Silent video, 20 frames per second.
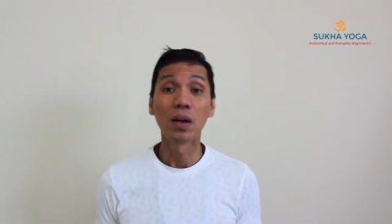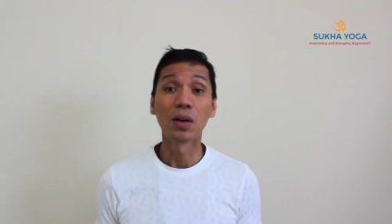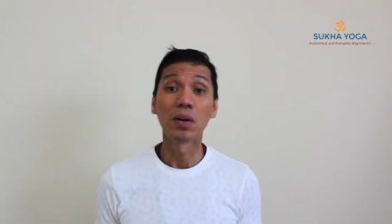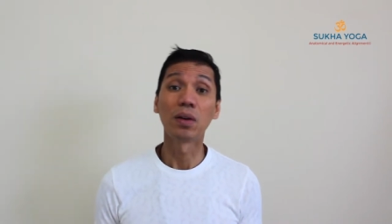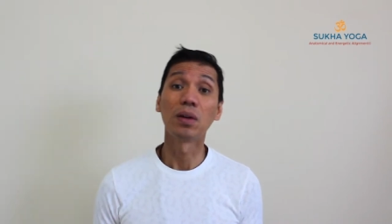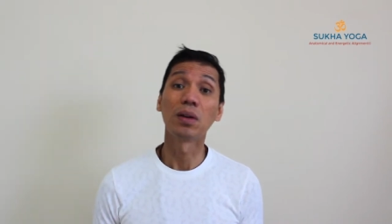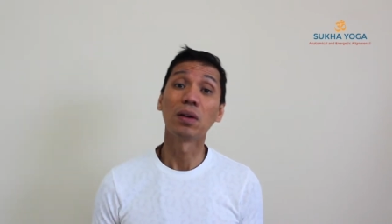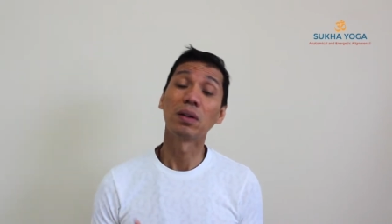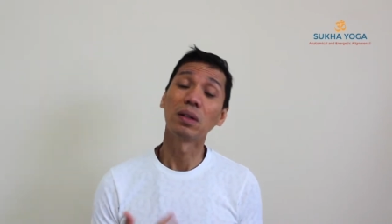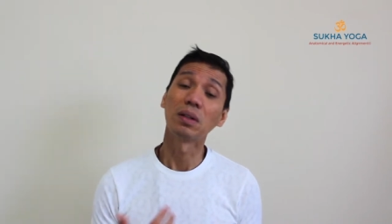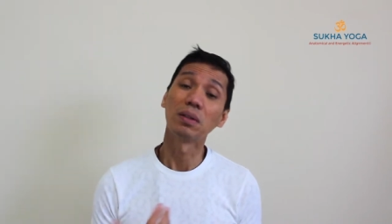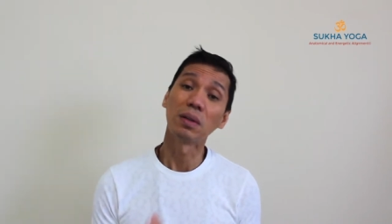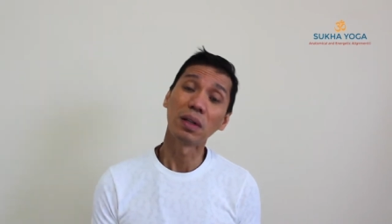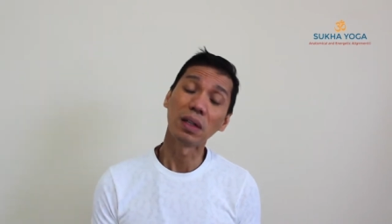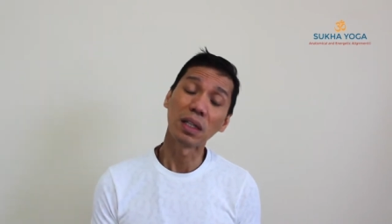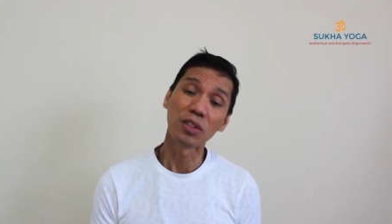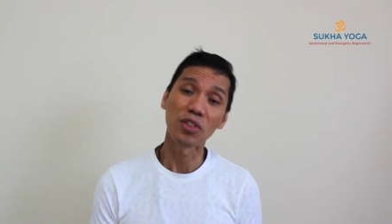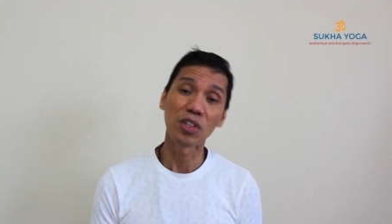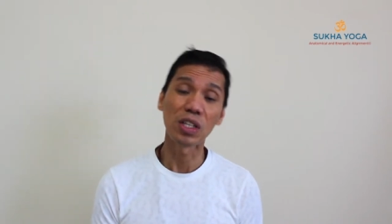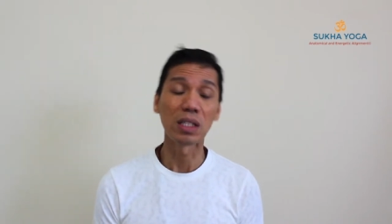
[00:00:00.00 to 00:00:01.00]
or
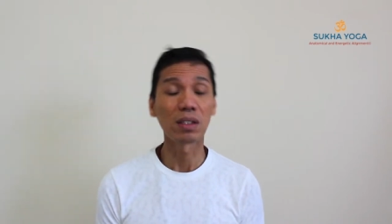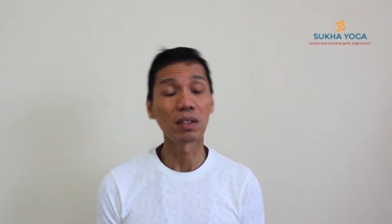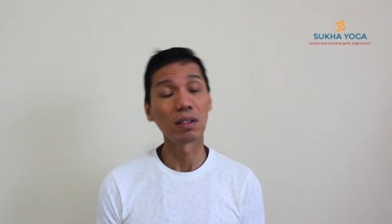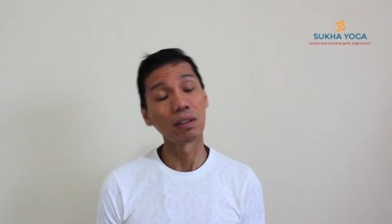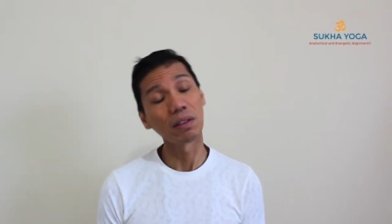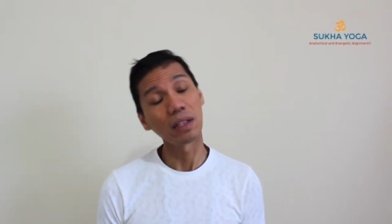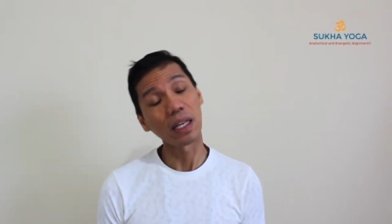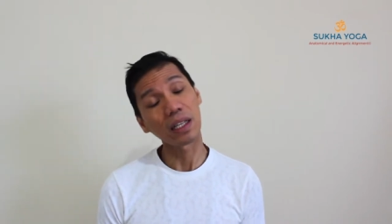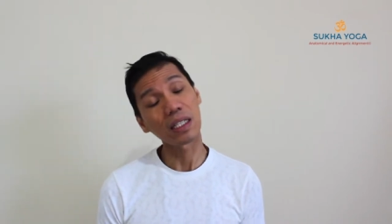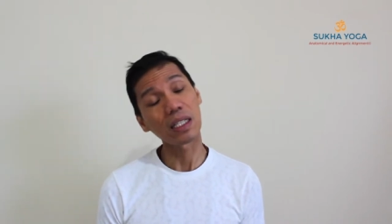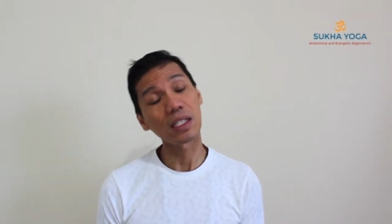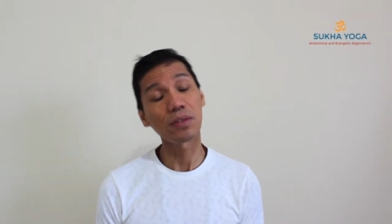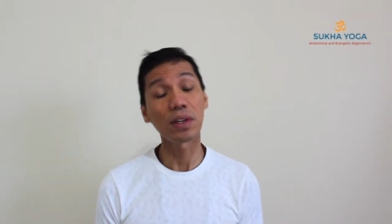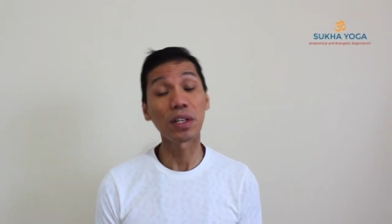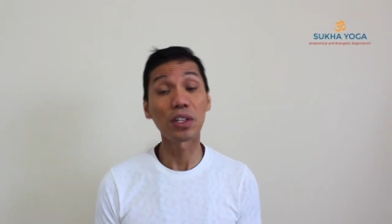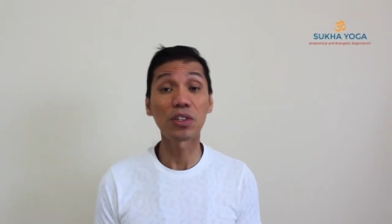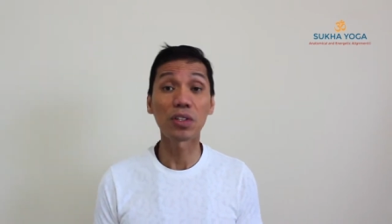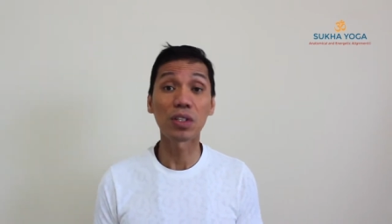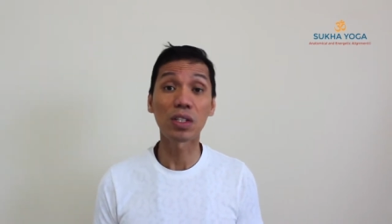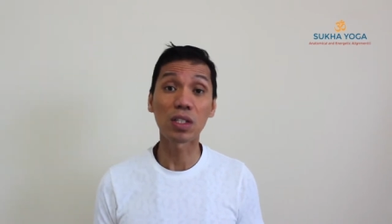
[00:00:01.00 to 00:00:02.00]
a gentle neck
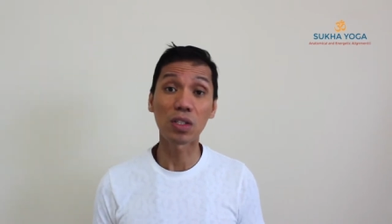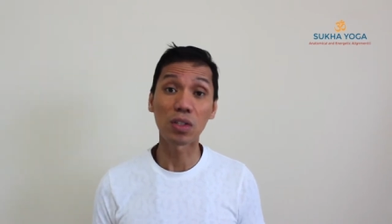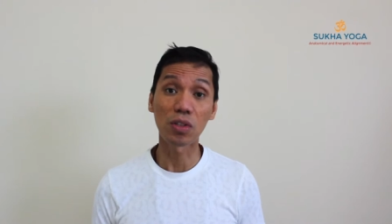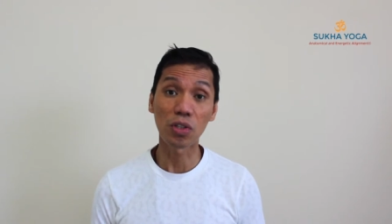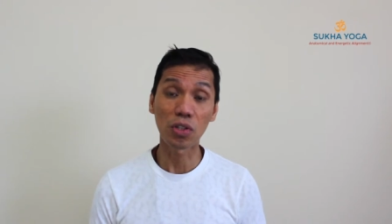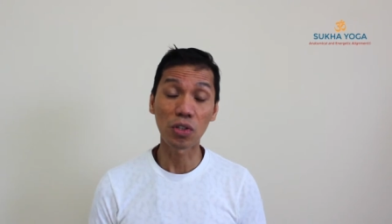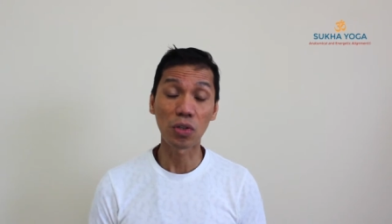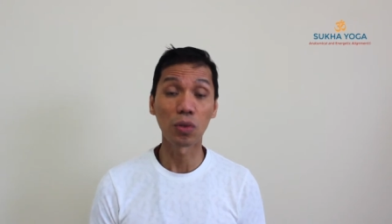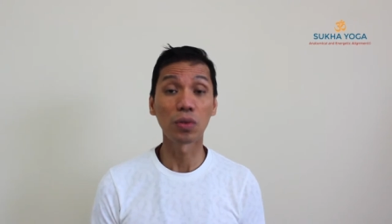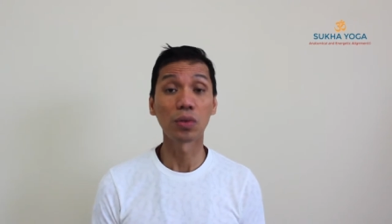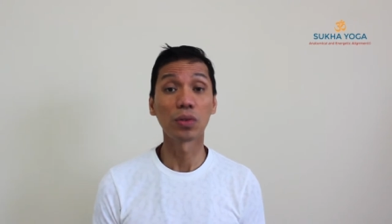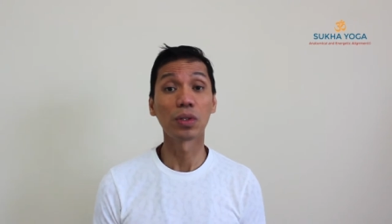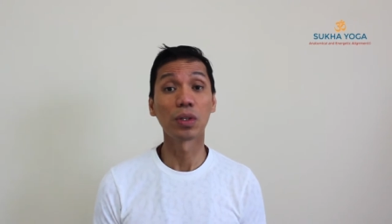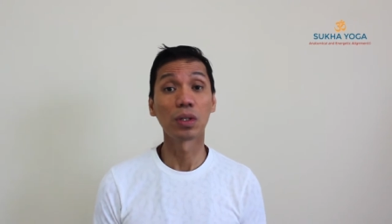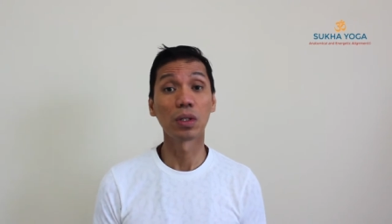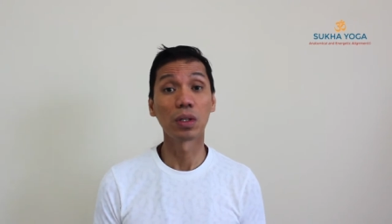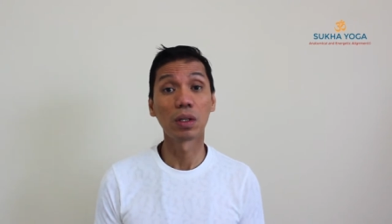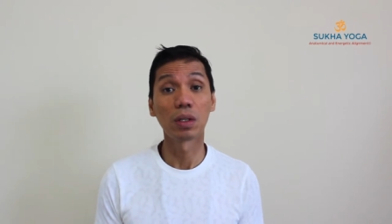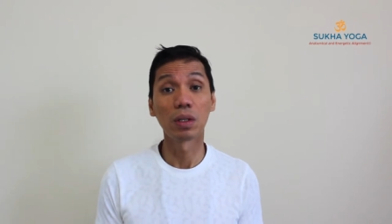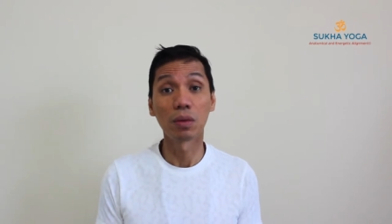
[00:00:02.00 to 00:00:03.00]
stretches or
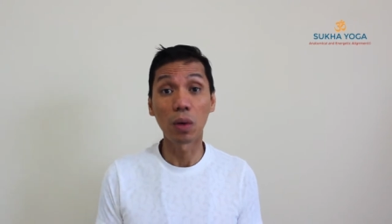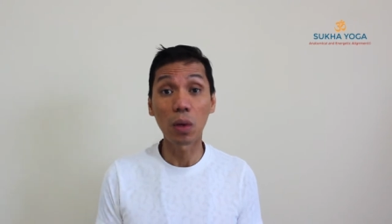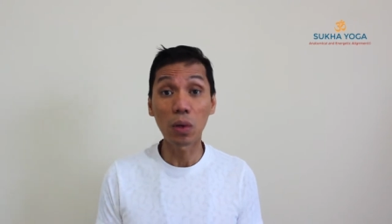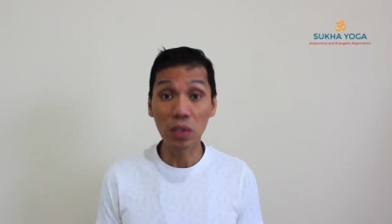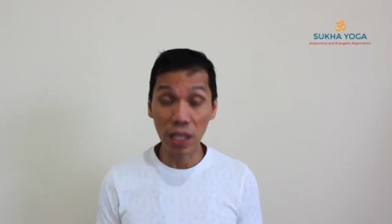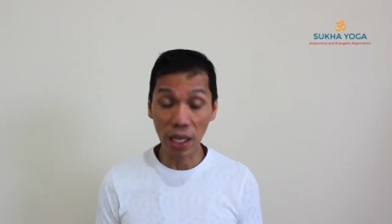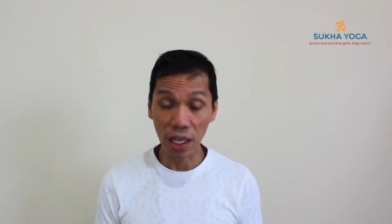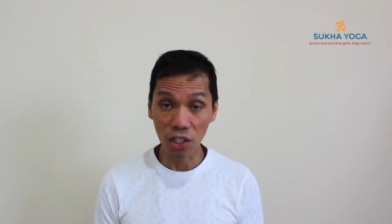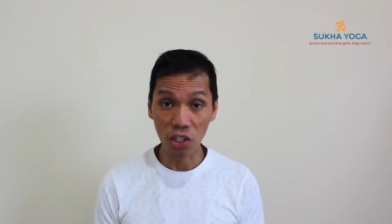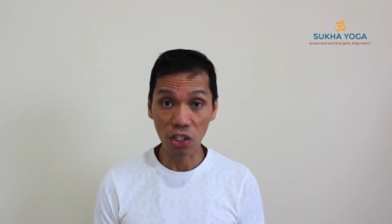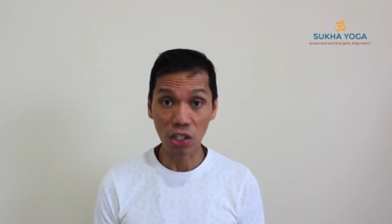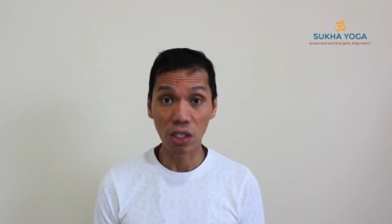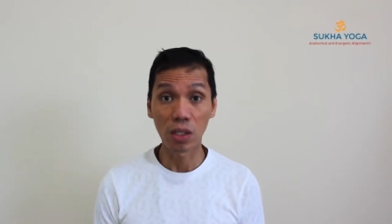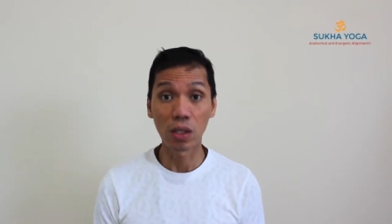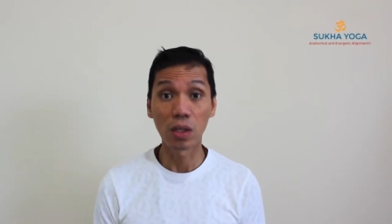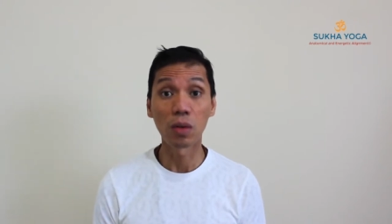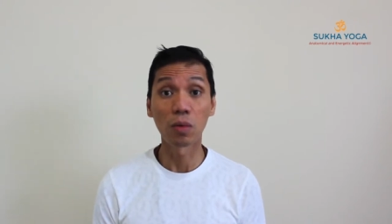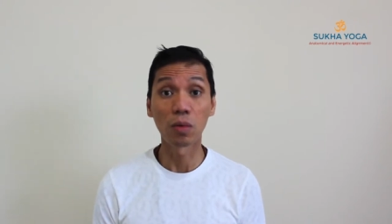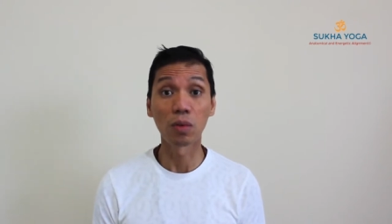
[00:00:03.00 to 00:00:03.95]
shoulder rotation